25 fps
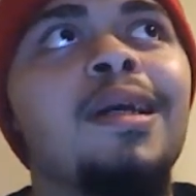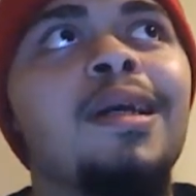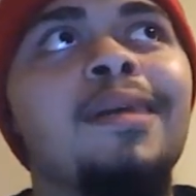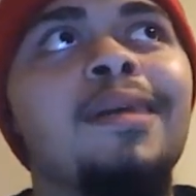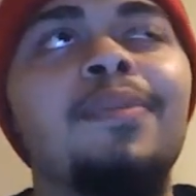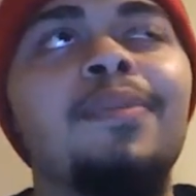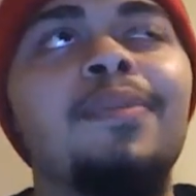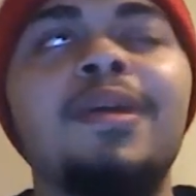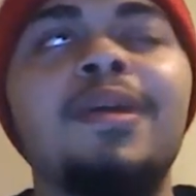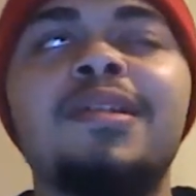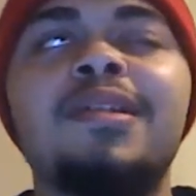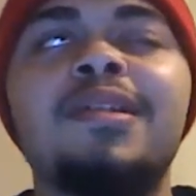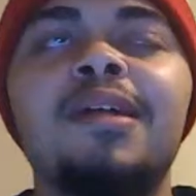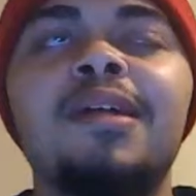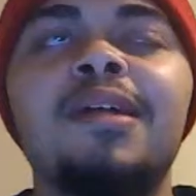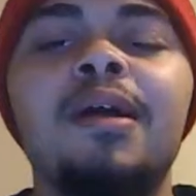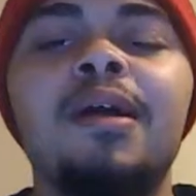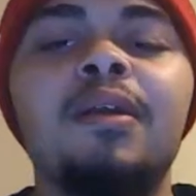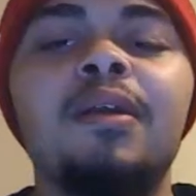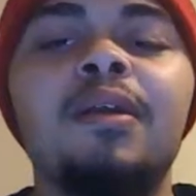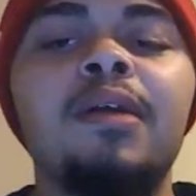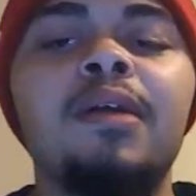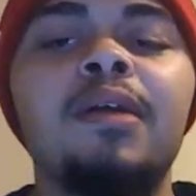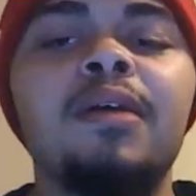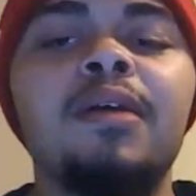And plus, y'all,
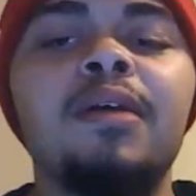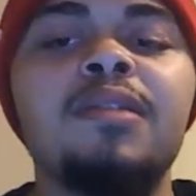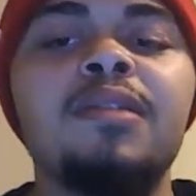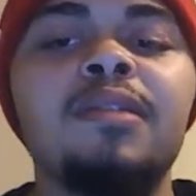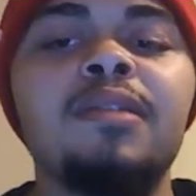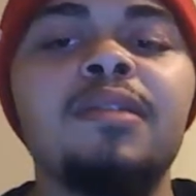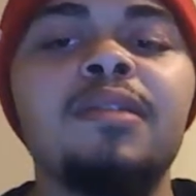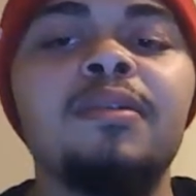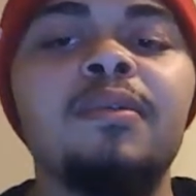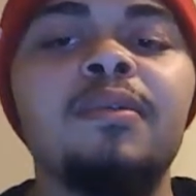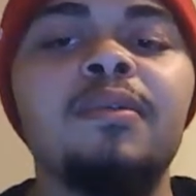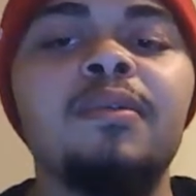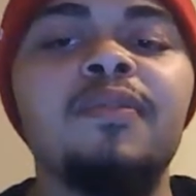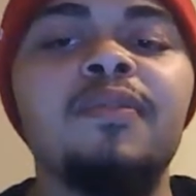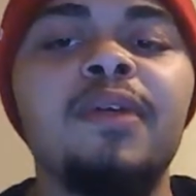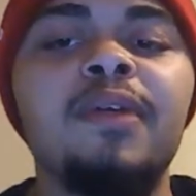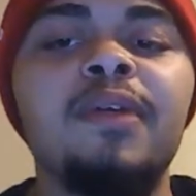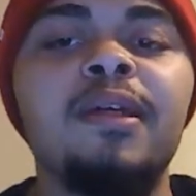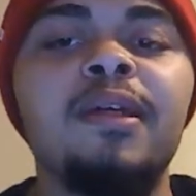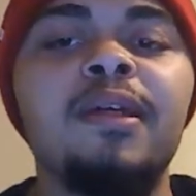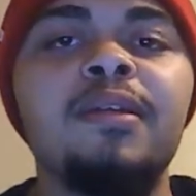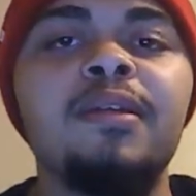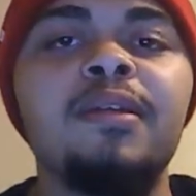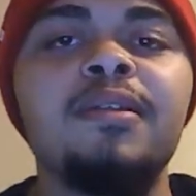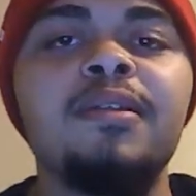I know y'all seen when
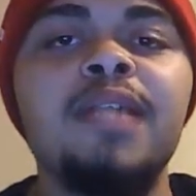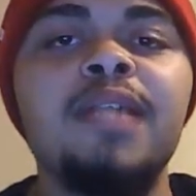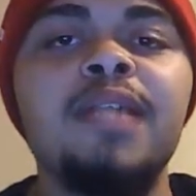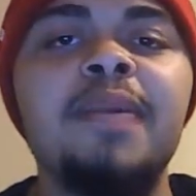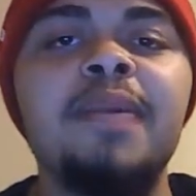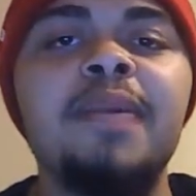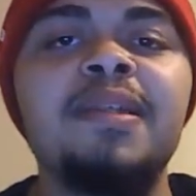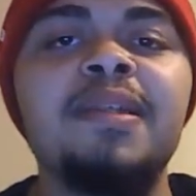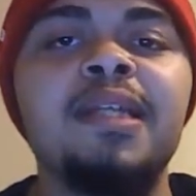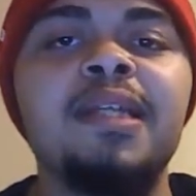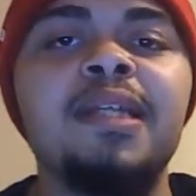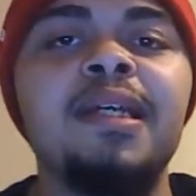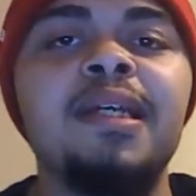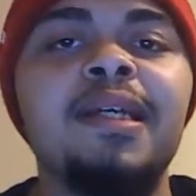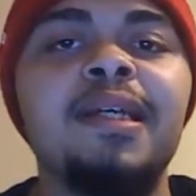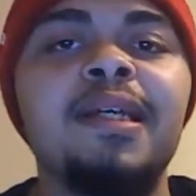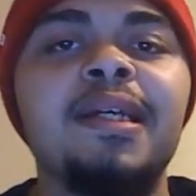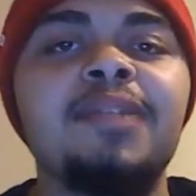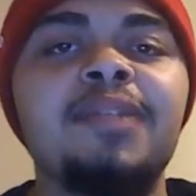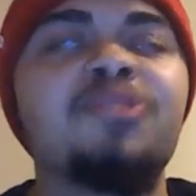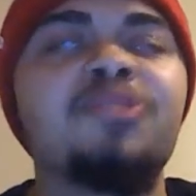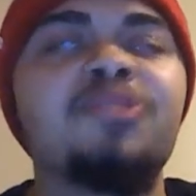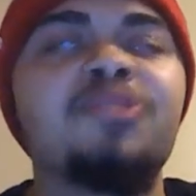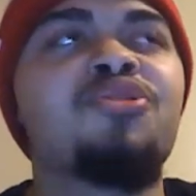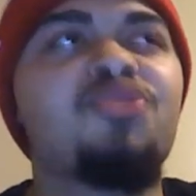fucking Sami Zayn get
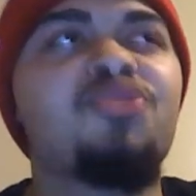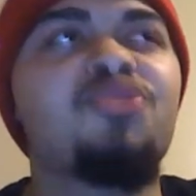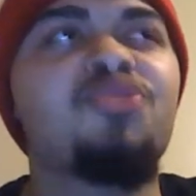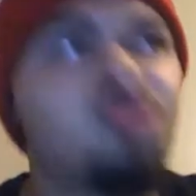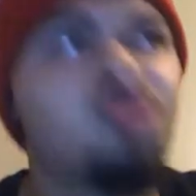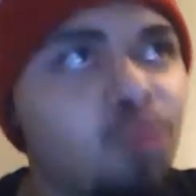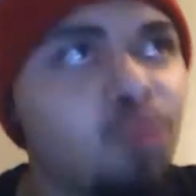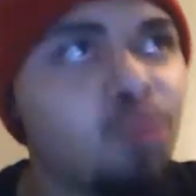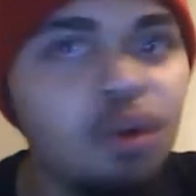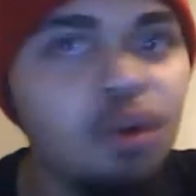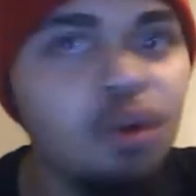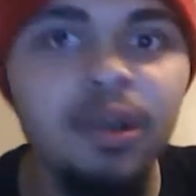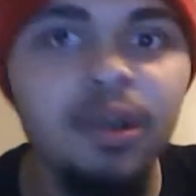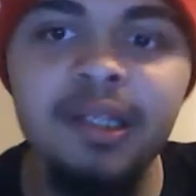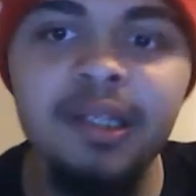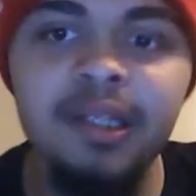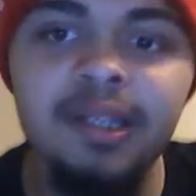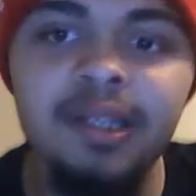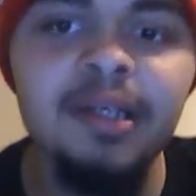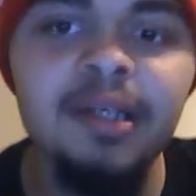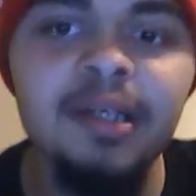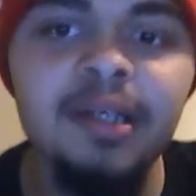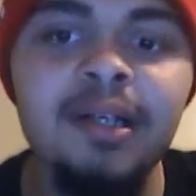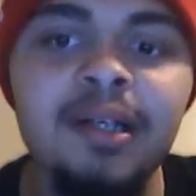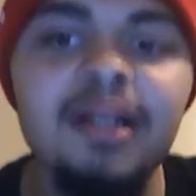destroyed
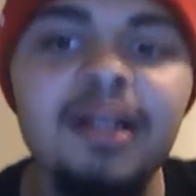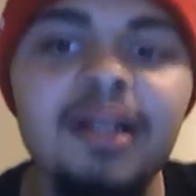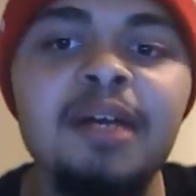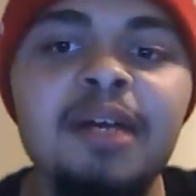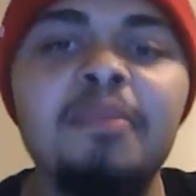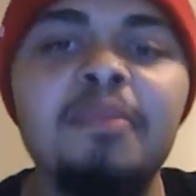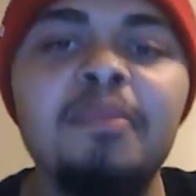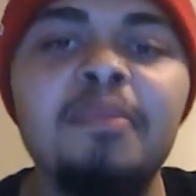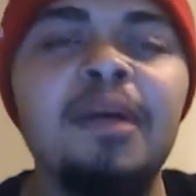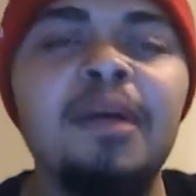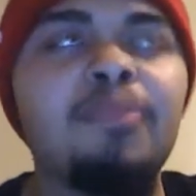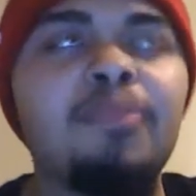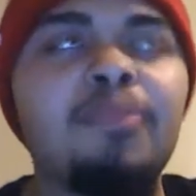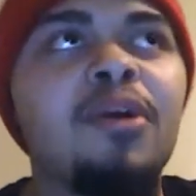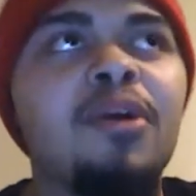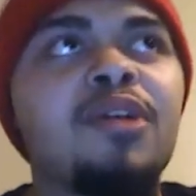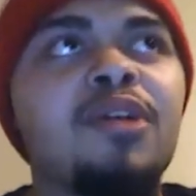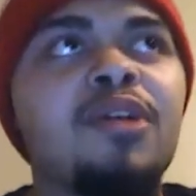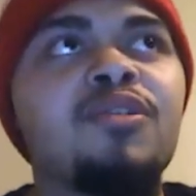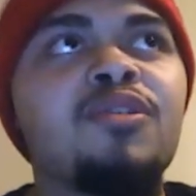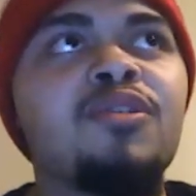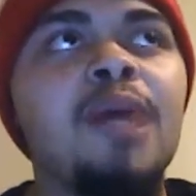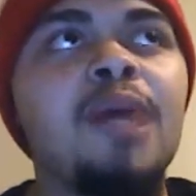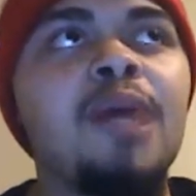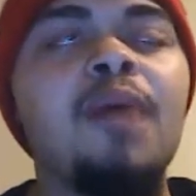by Braun
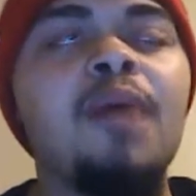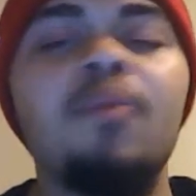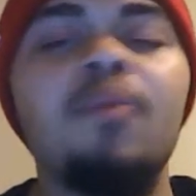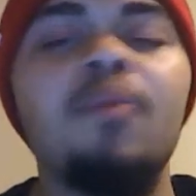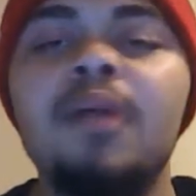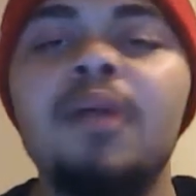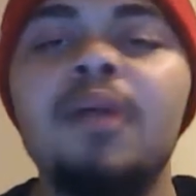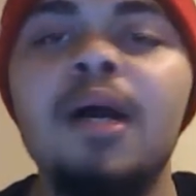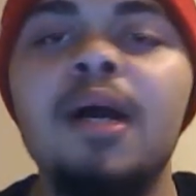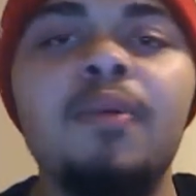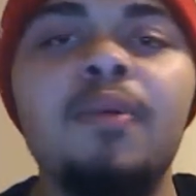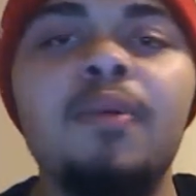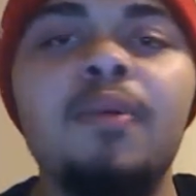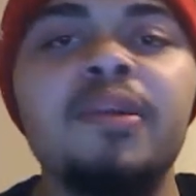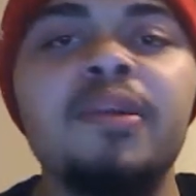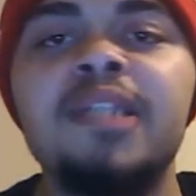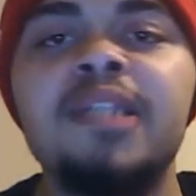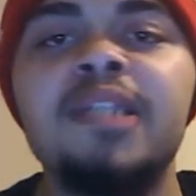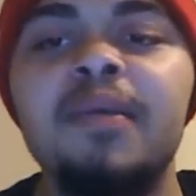Strowman. I, w I wish